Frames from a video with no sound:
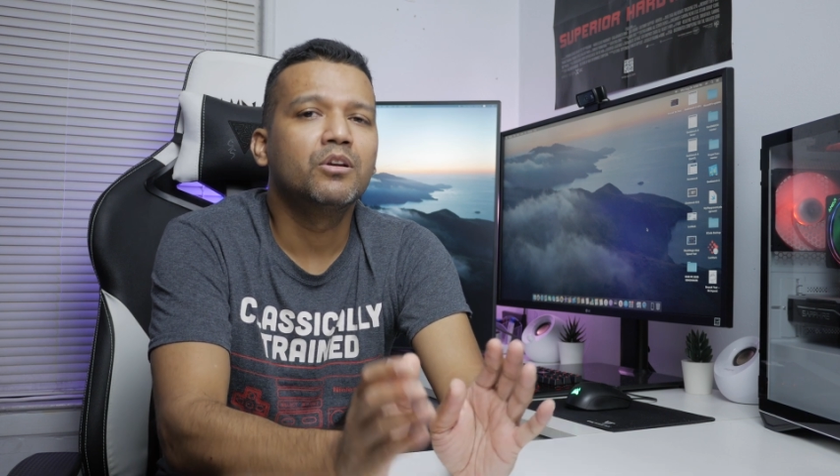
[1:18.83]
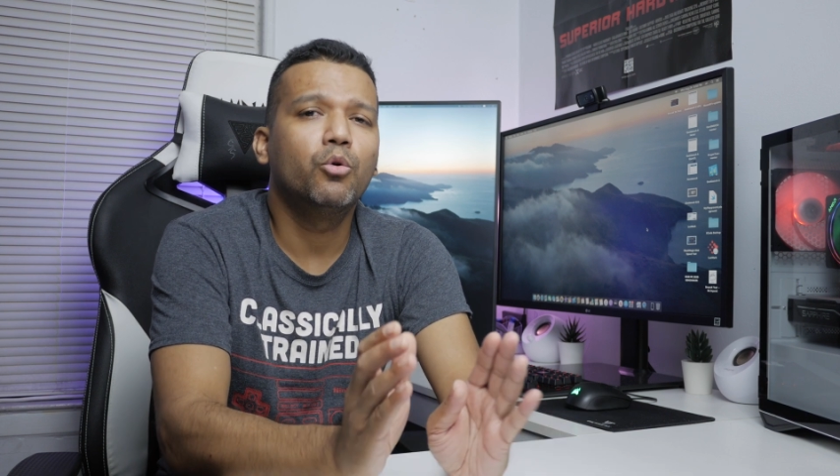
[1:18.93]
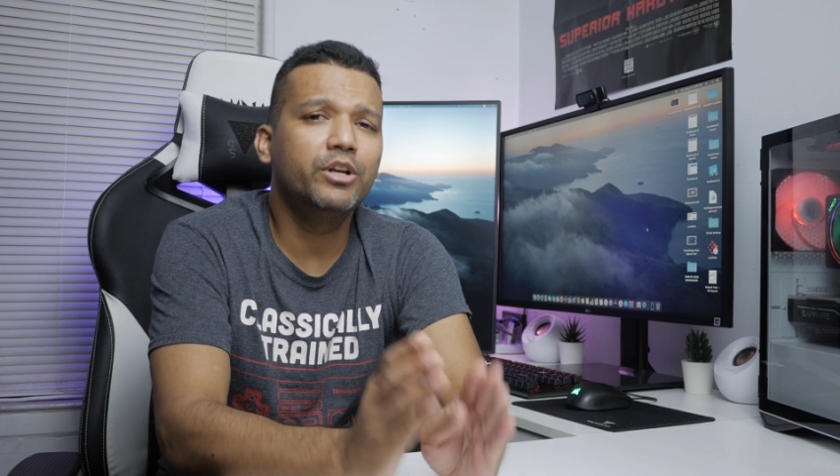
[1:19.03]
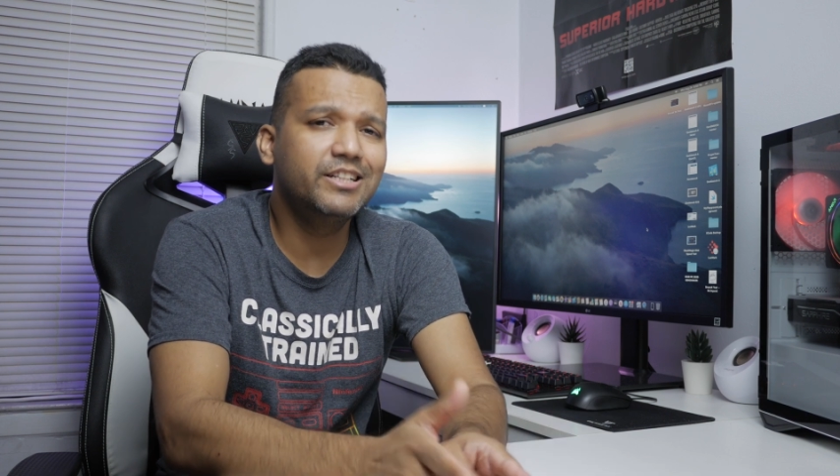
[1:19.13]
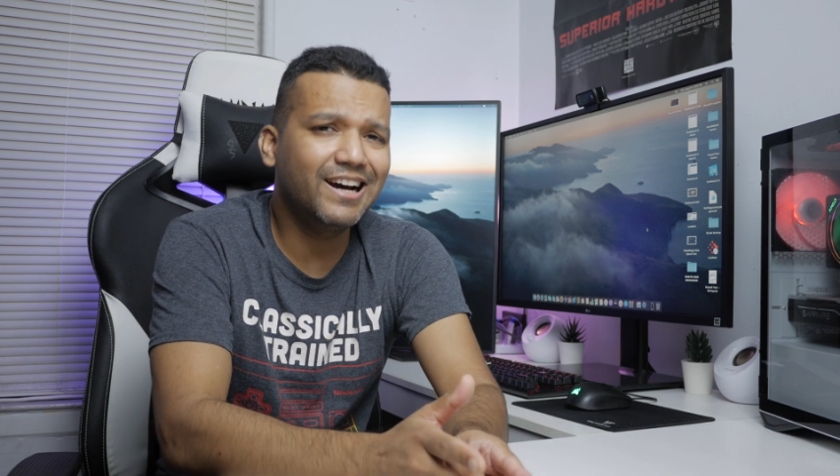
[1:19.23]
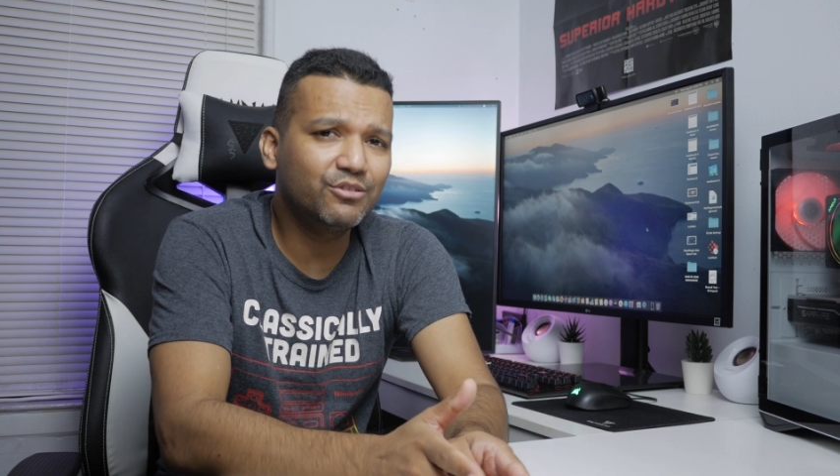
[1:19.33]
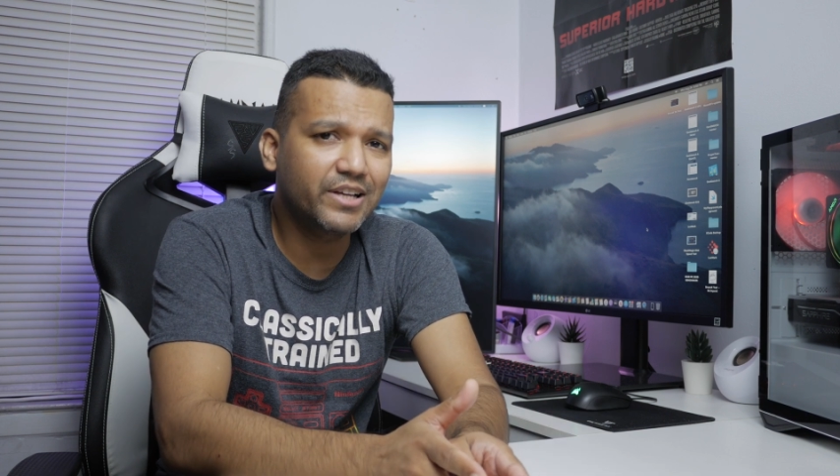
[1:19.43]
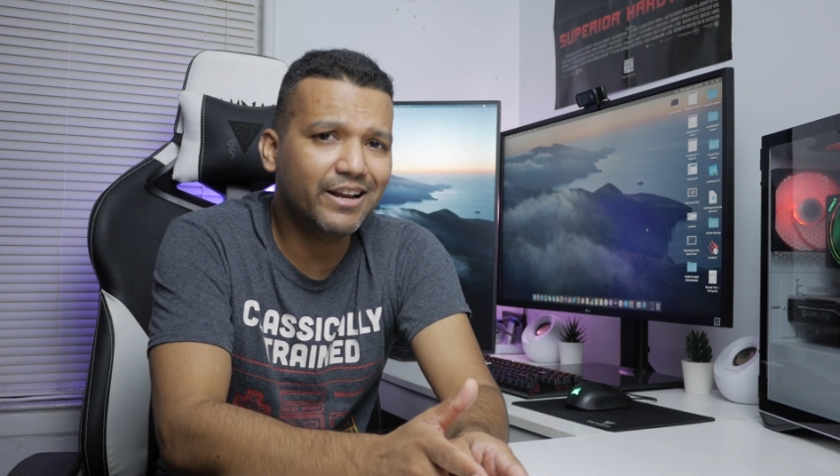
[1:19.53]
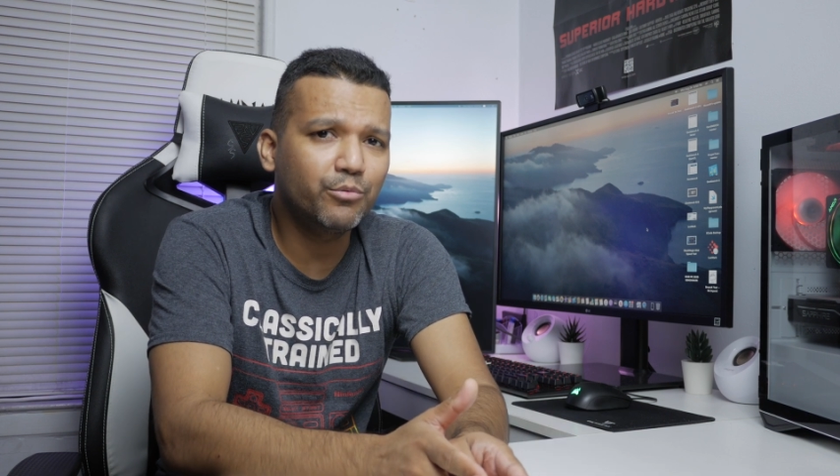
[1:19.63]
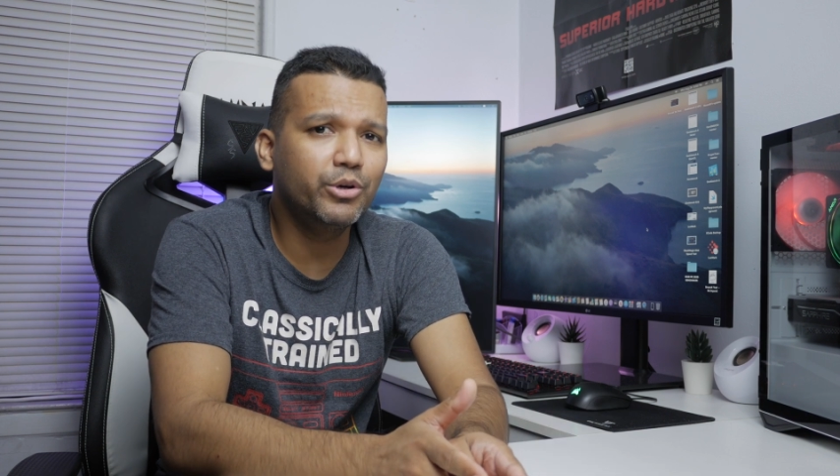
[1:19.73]
Only
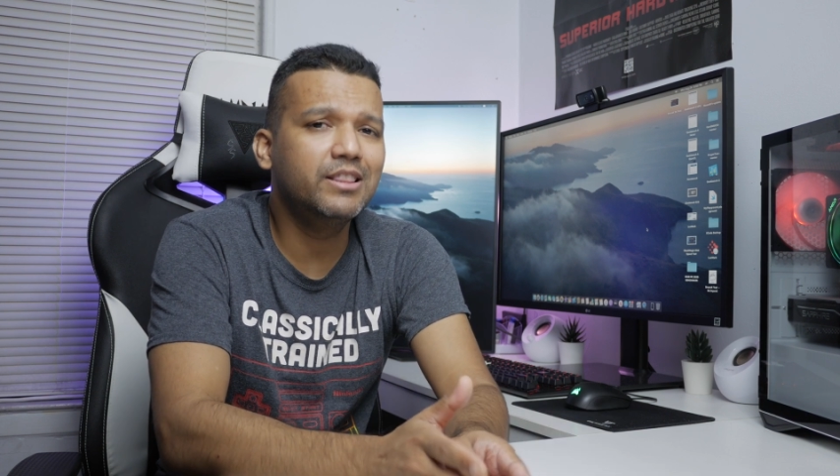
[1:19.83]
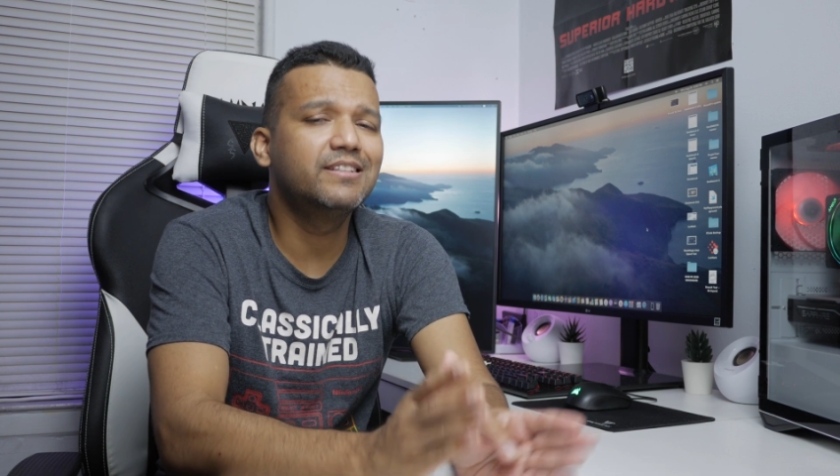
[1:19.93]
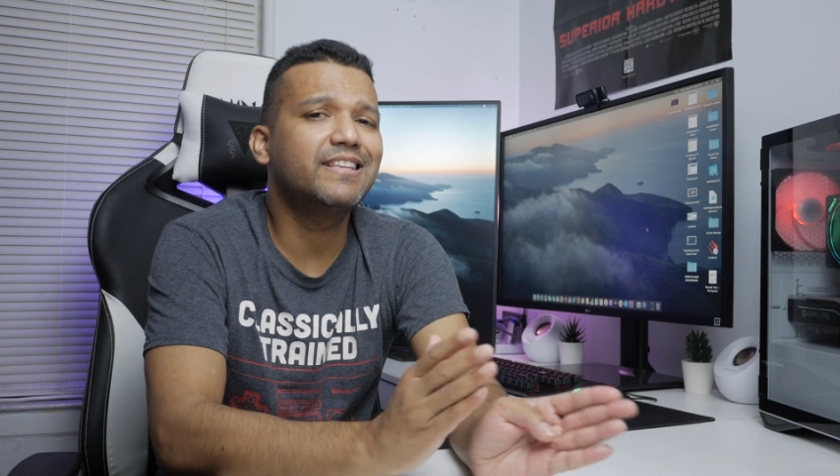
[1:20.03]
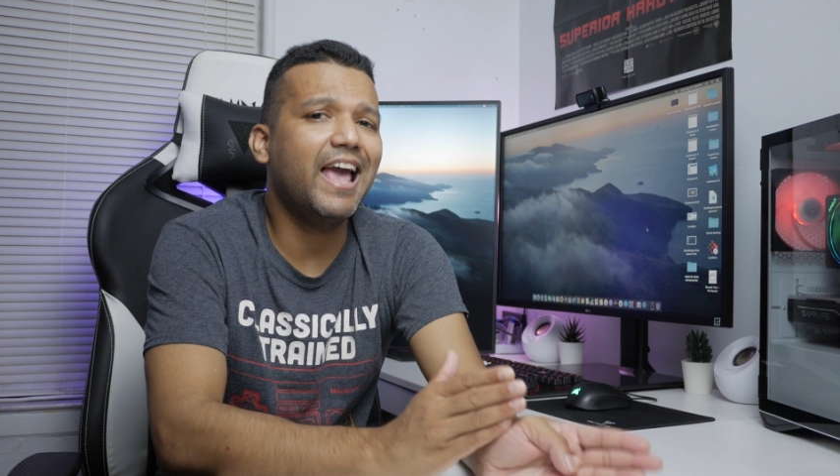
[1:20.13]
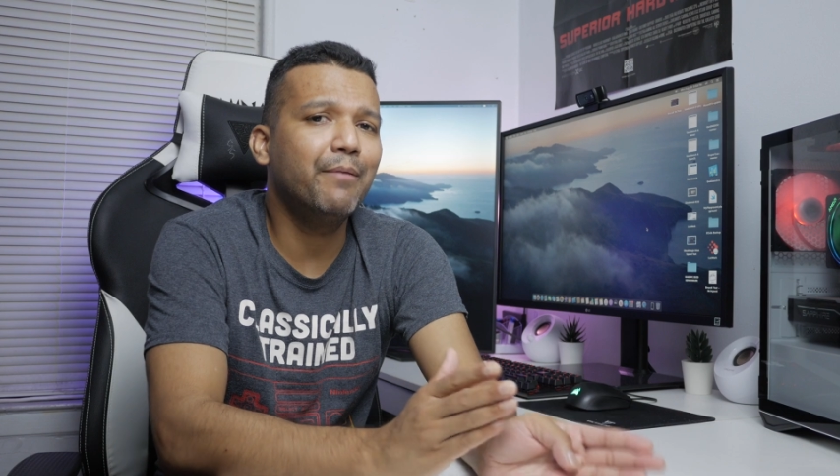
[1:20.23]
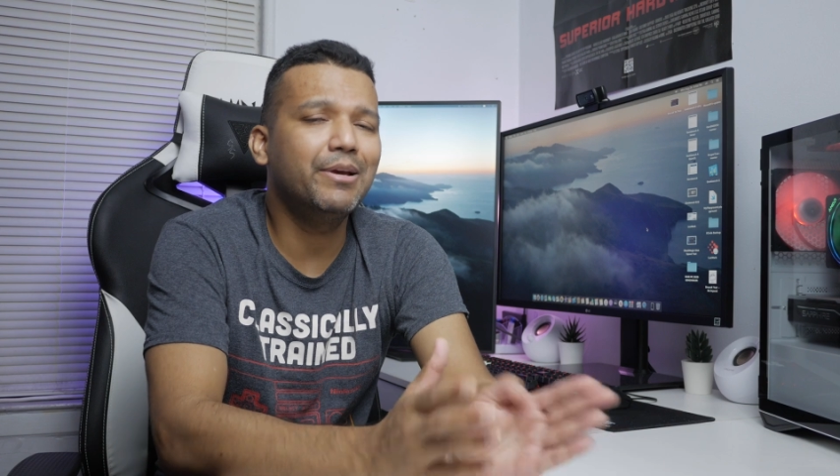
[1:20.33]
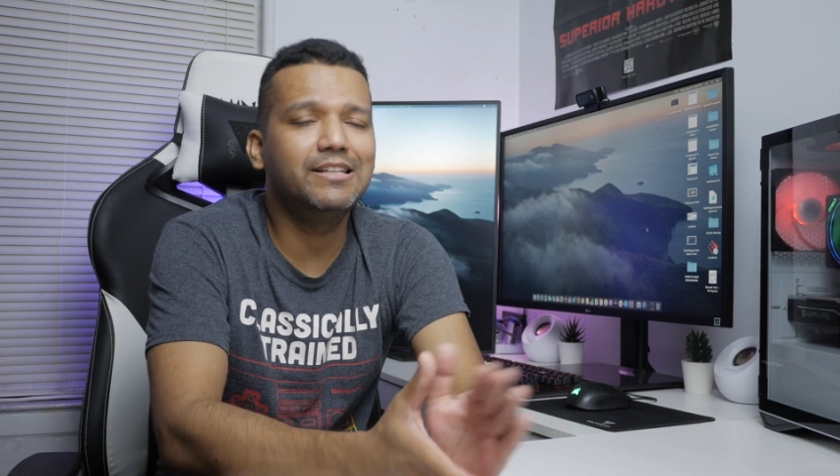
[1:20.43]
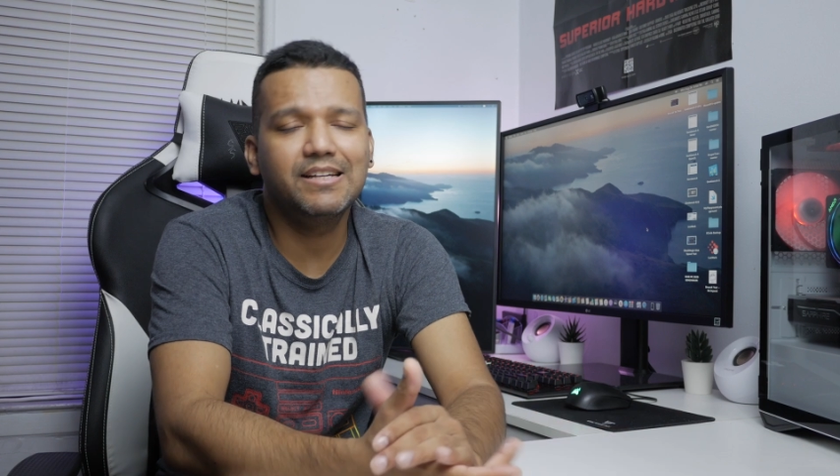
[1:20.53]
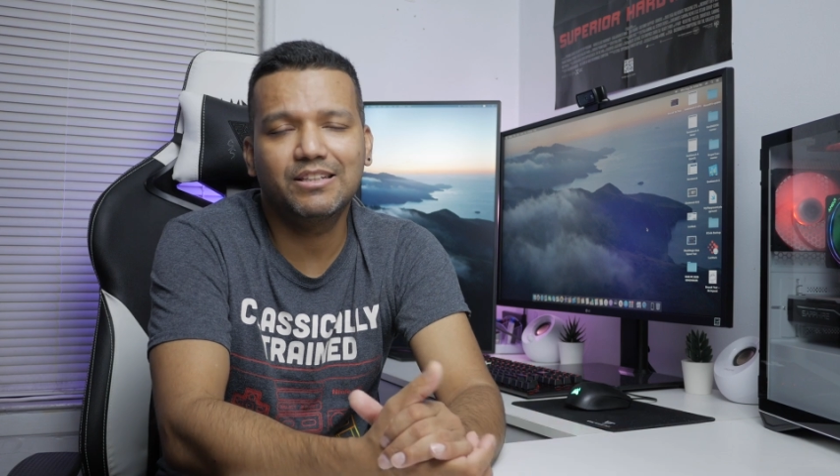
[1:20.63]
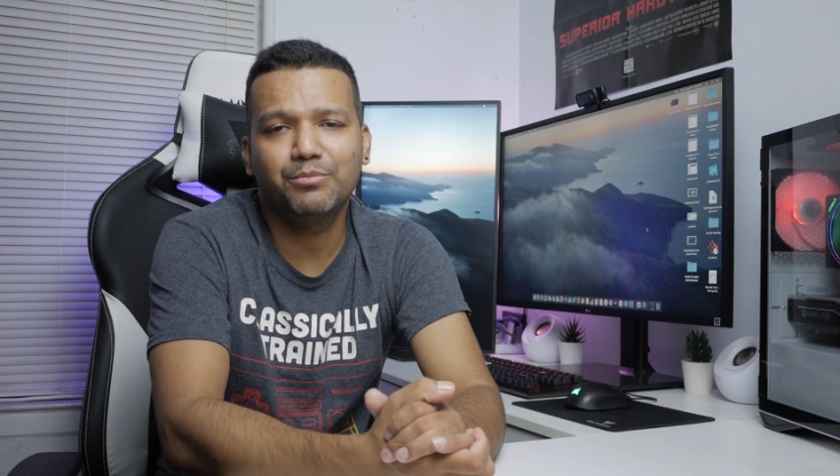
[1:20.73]
downside with this MATX